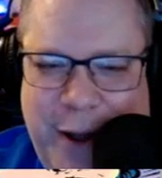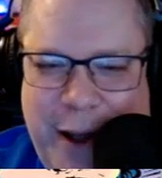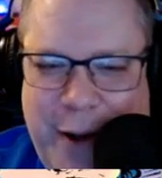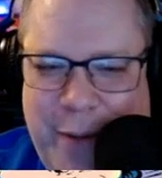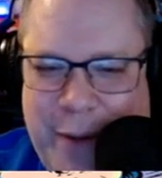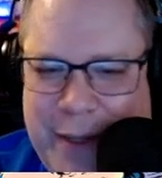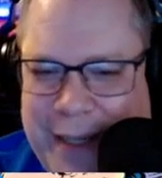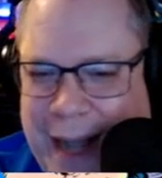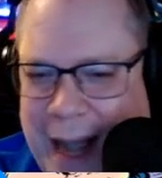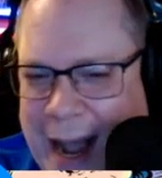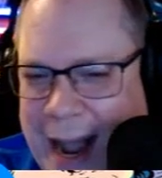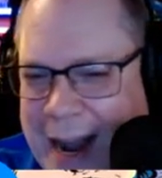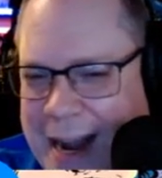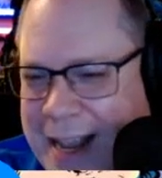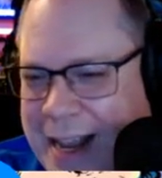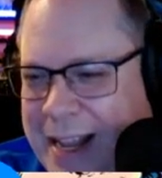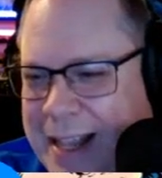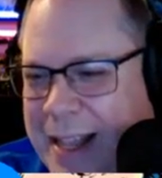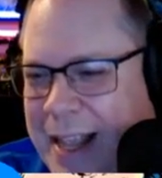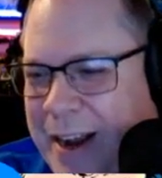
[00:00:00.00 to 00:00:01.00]
he was
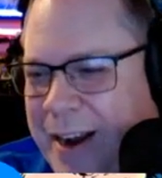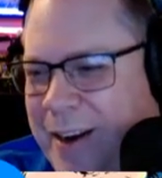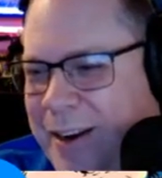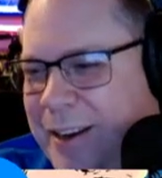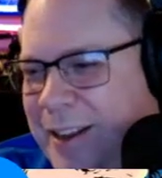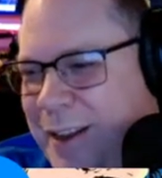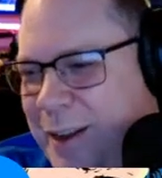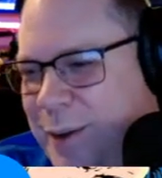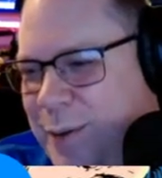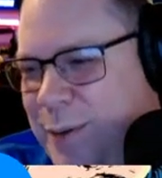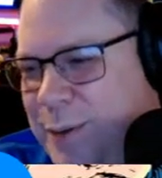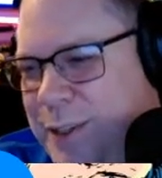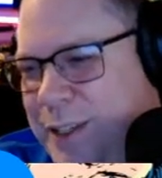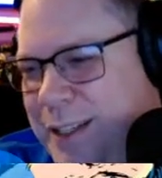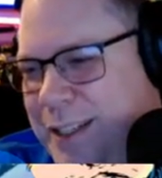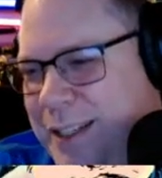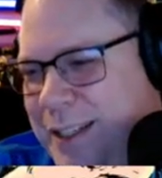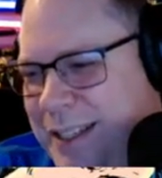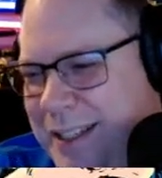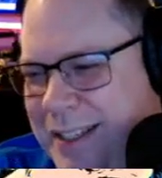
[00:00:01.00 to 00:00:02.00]
hiding in there. Oh,
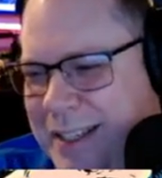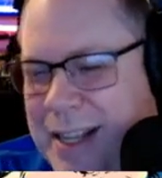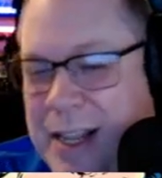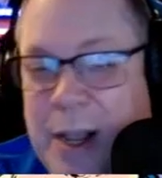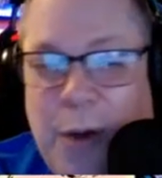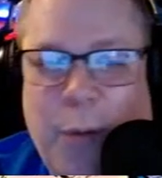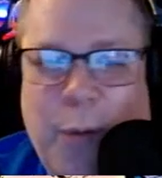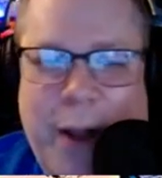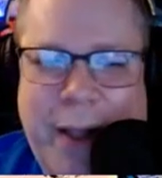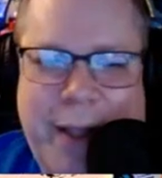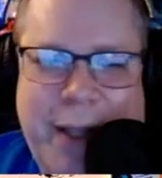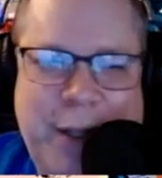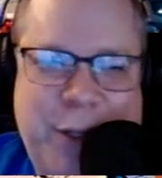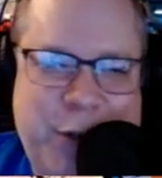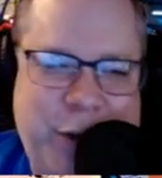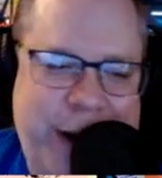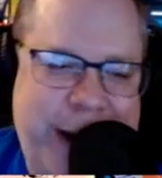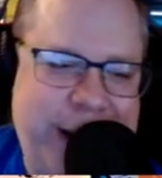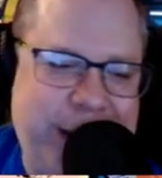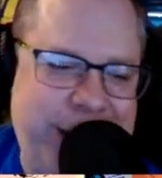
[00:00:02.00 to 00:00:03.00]
geez. what the
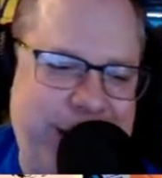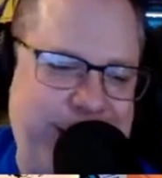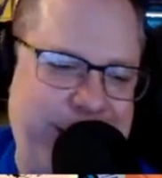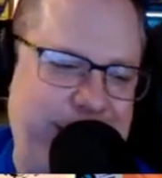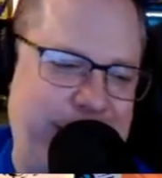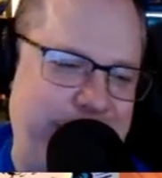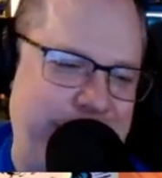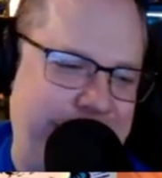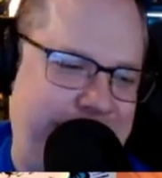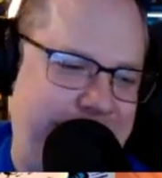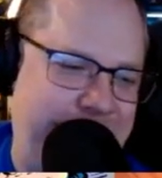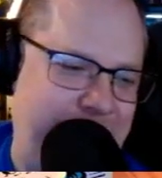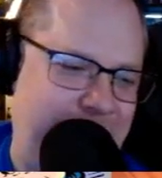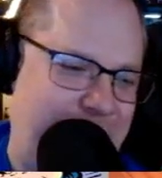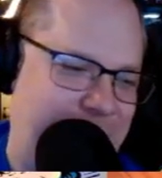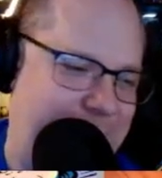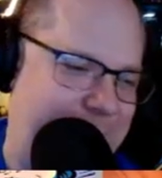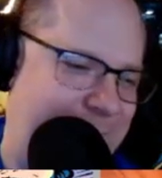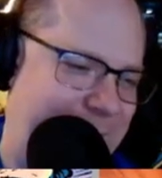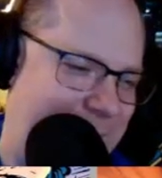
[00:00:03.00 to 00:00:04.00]
trailer or the
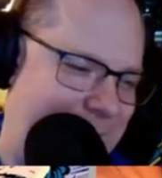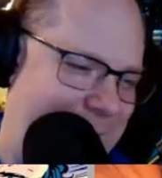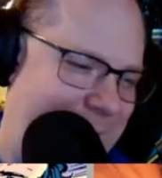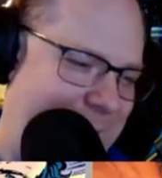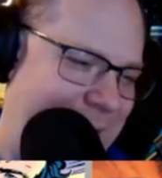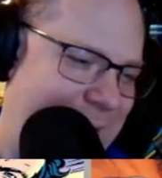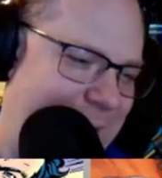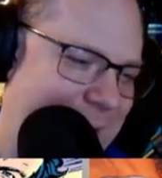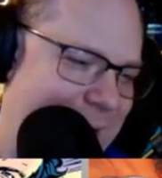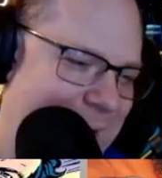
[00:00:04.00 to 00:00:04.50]
gills? I don't know.